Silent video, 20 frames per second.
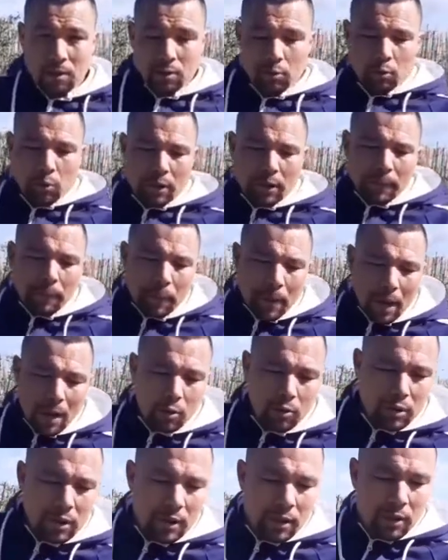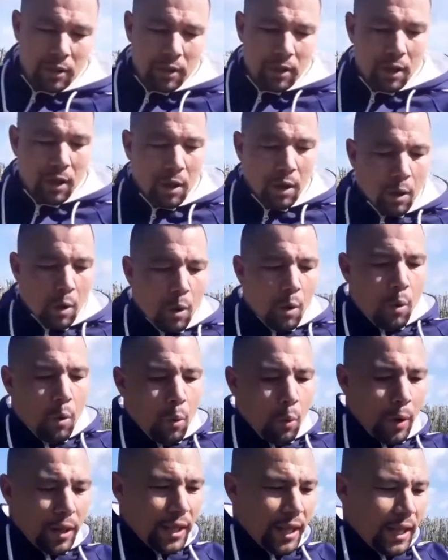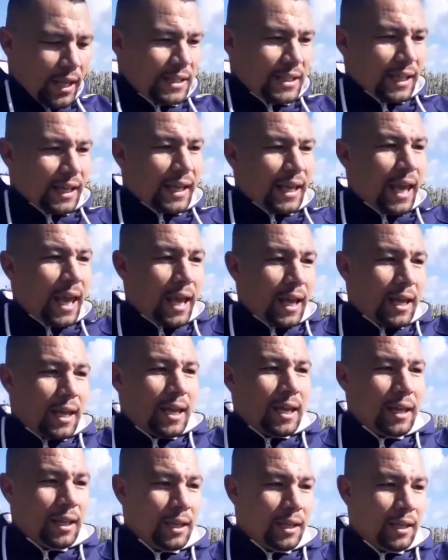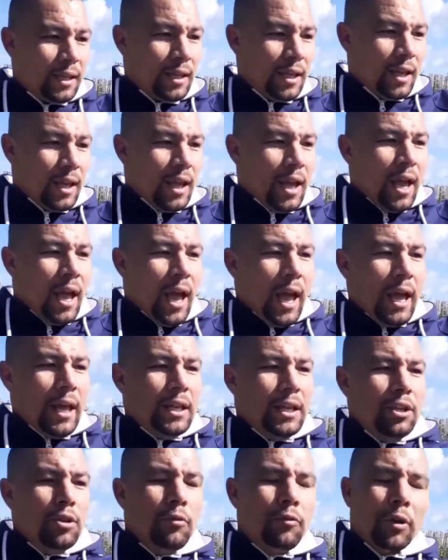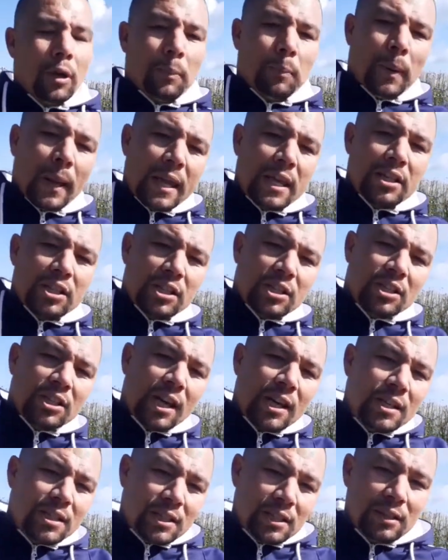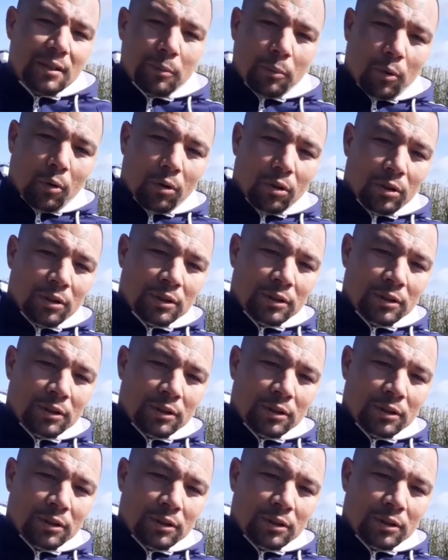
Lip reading: what about when there's a kick and you've got players chasing the ball?